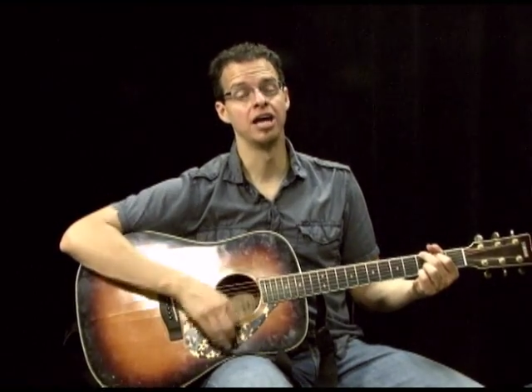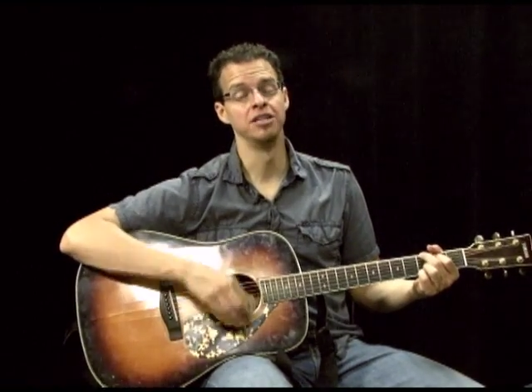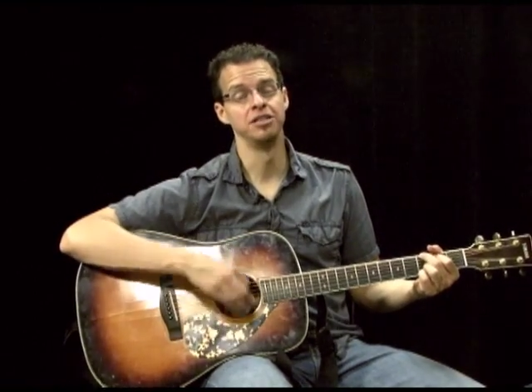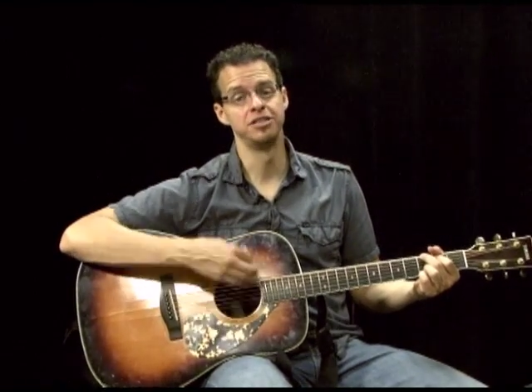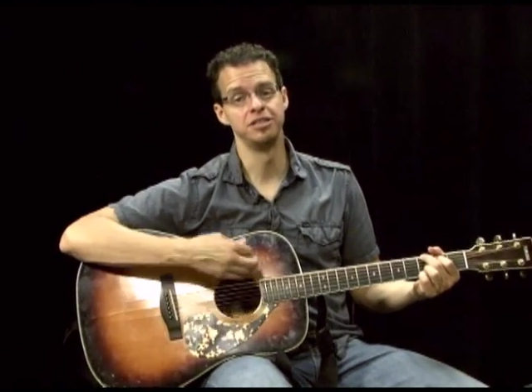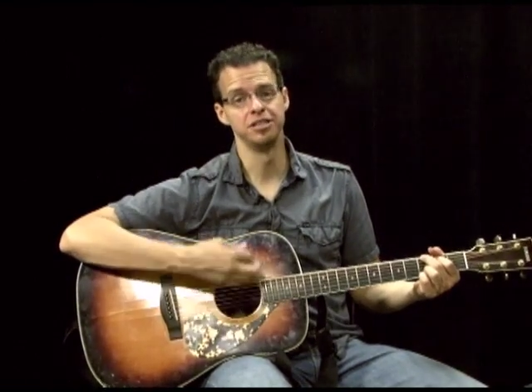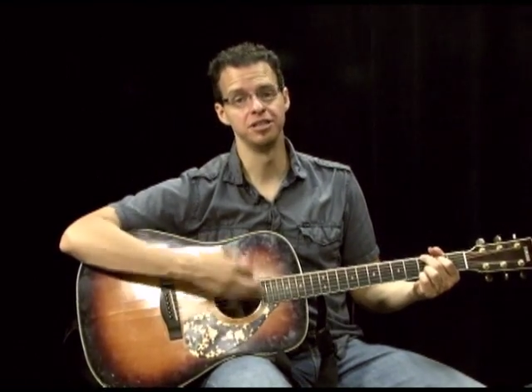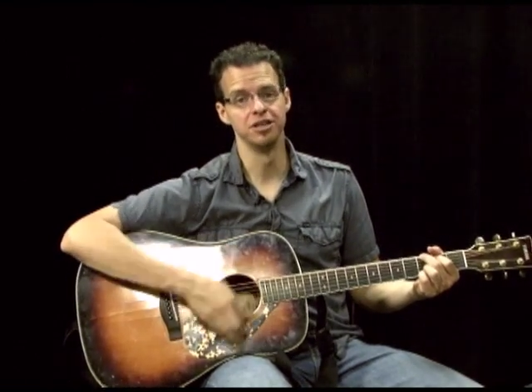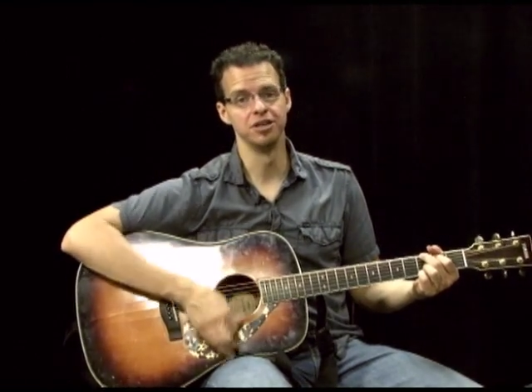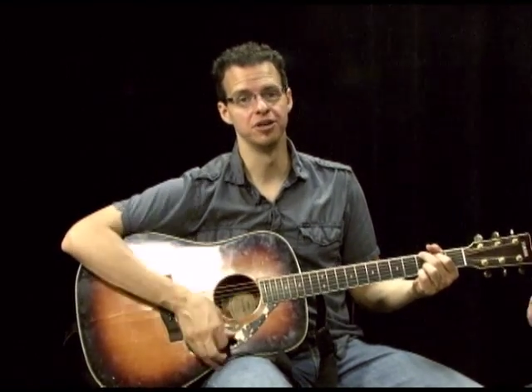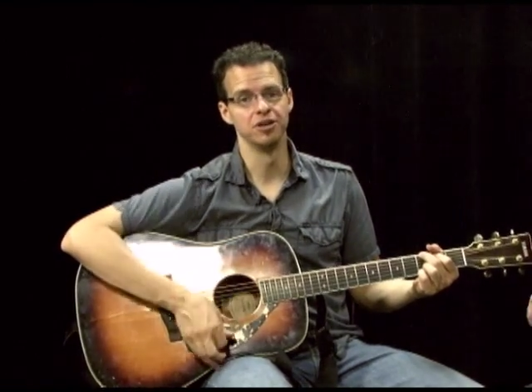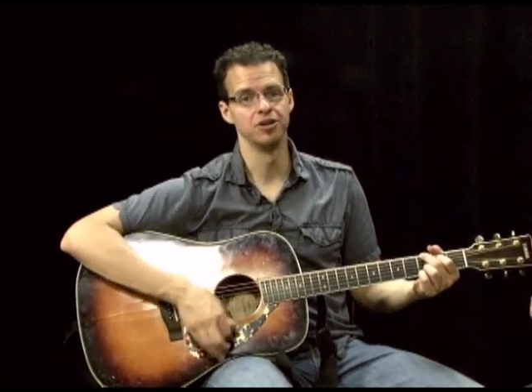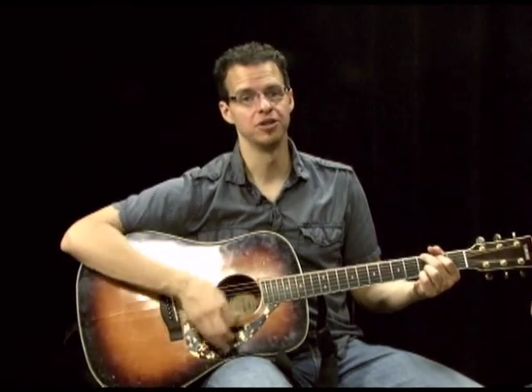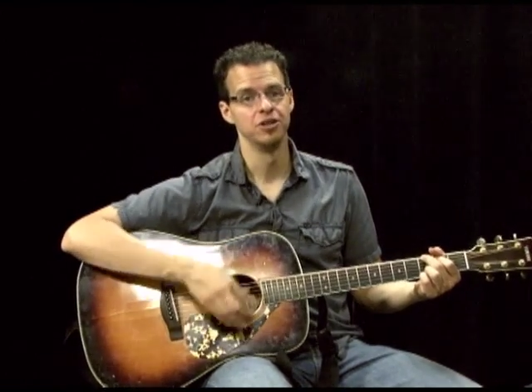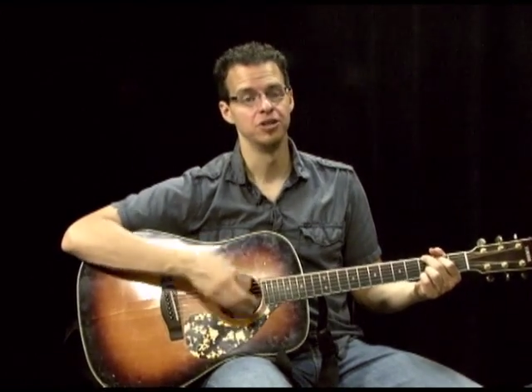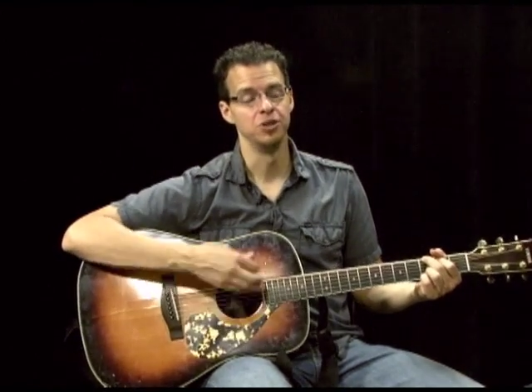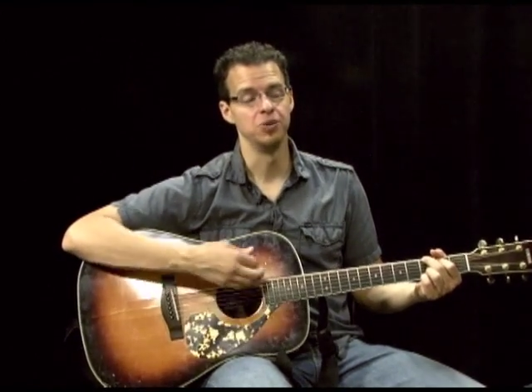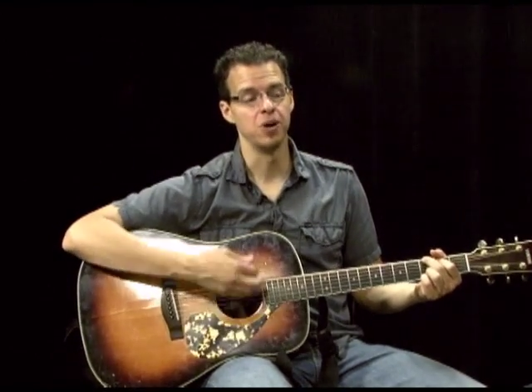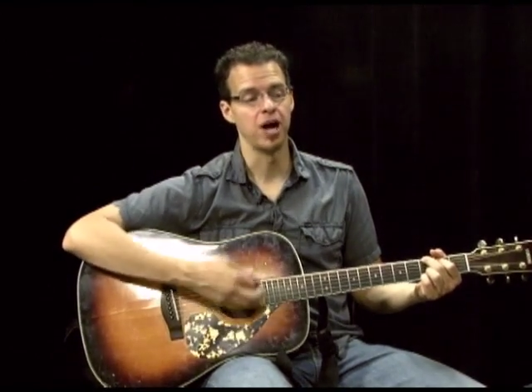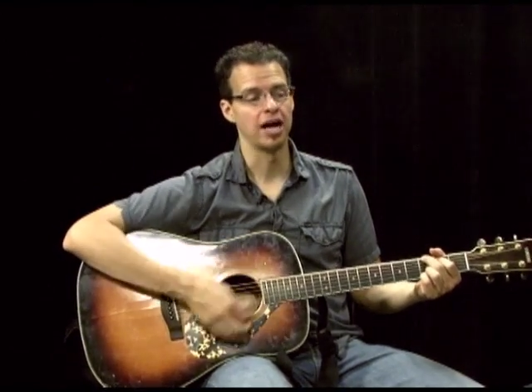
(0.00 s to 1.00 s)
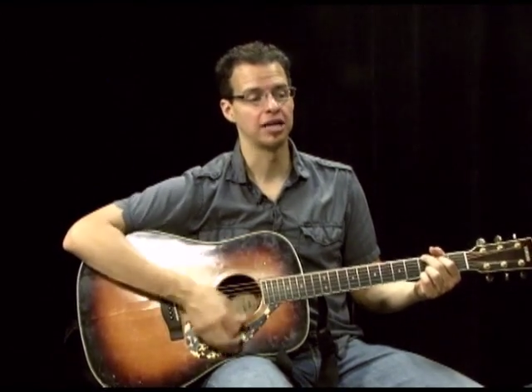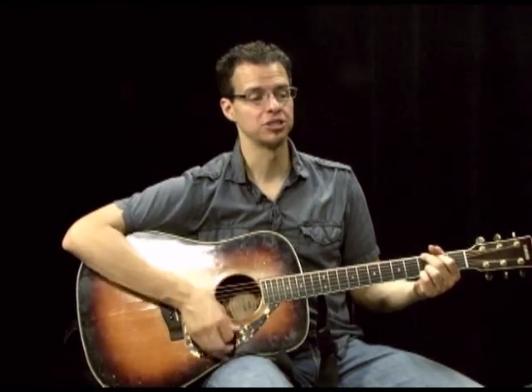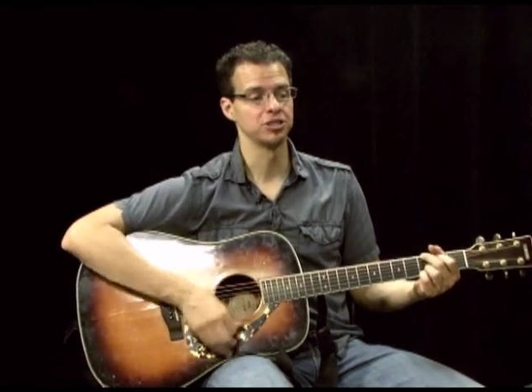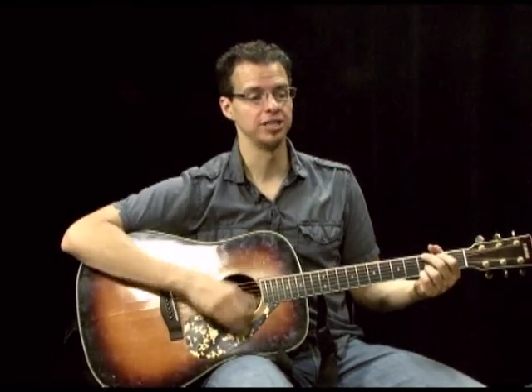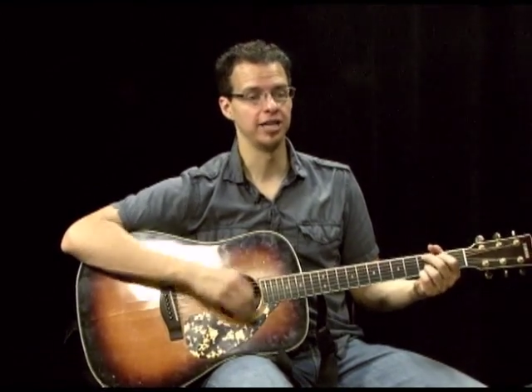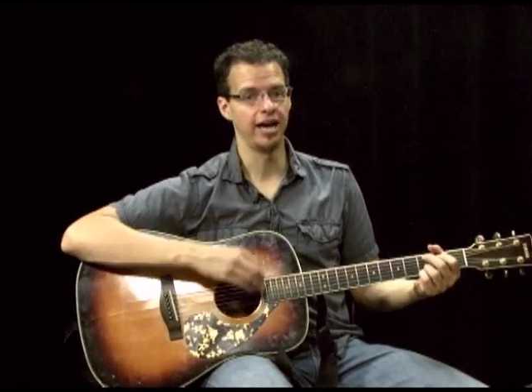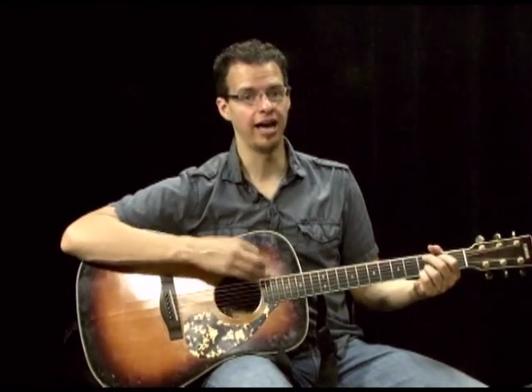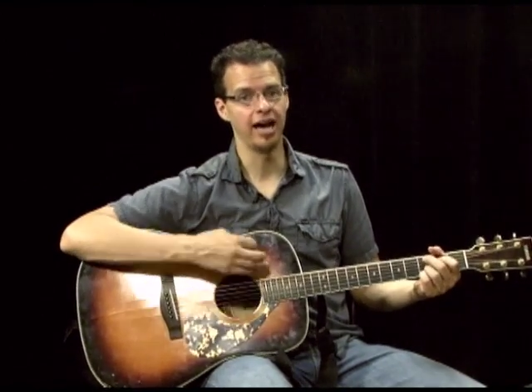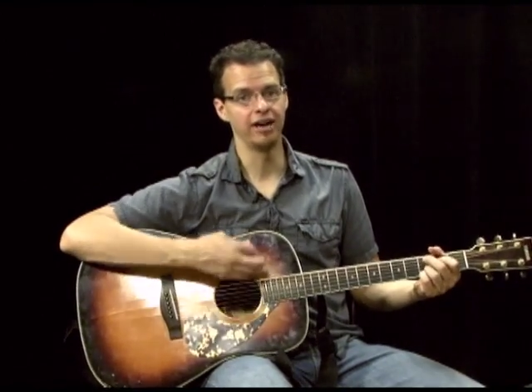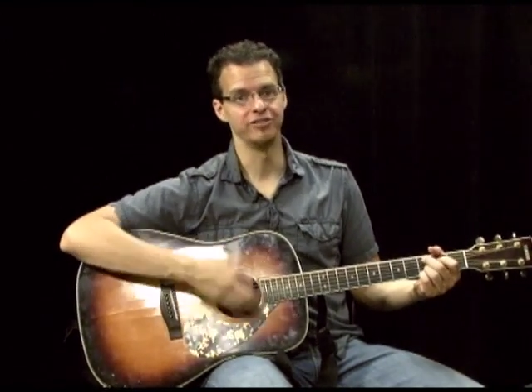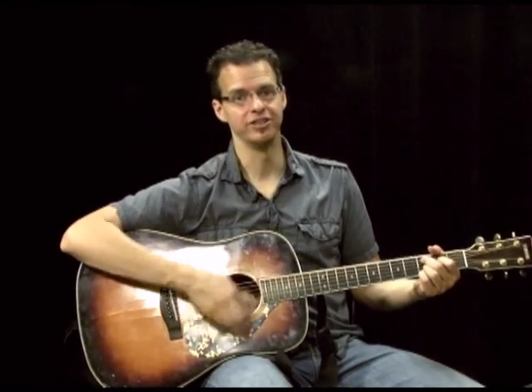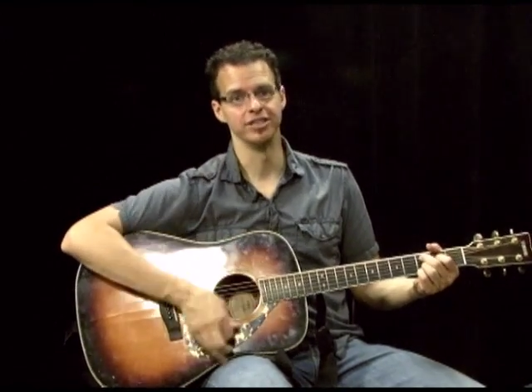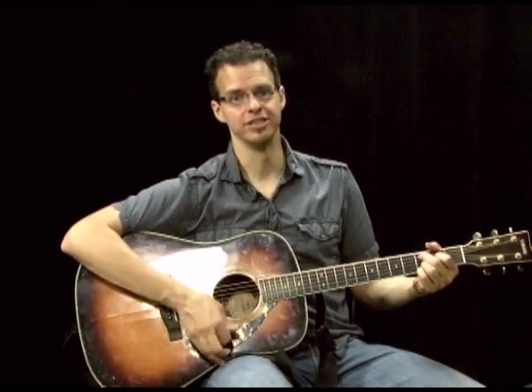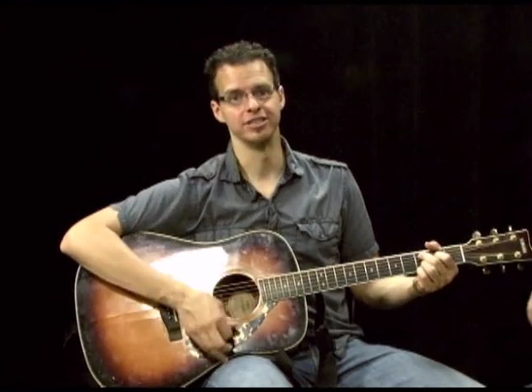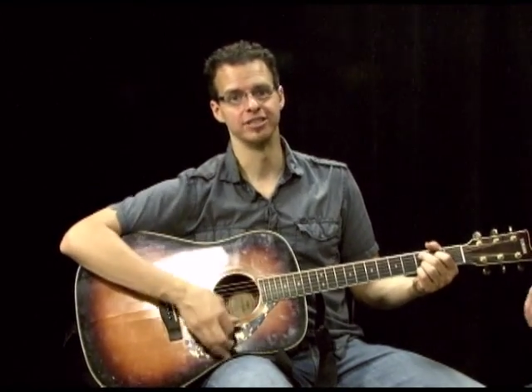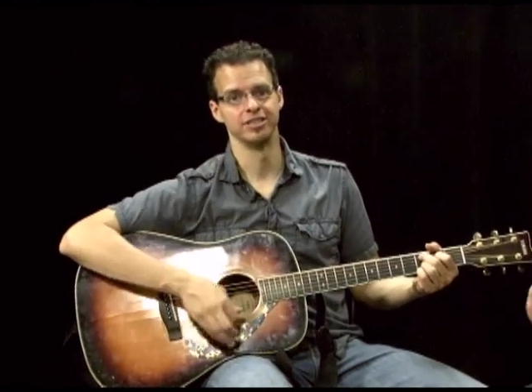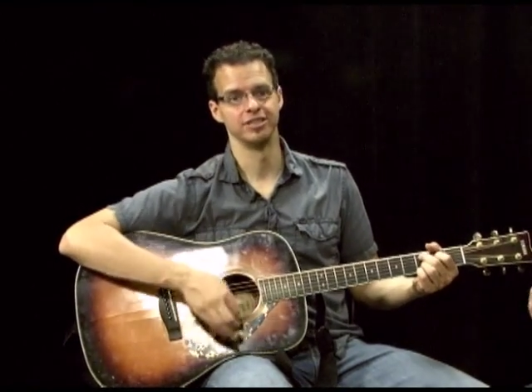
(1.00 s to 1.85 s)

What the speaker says: until you actually have it.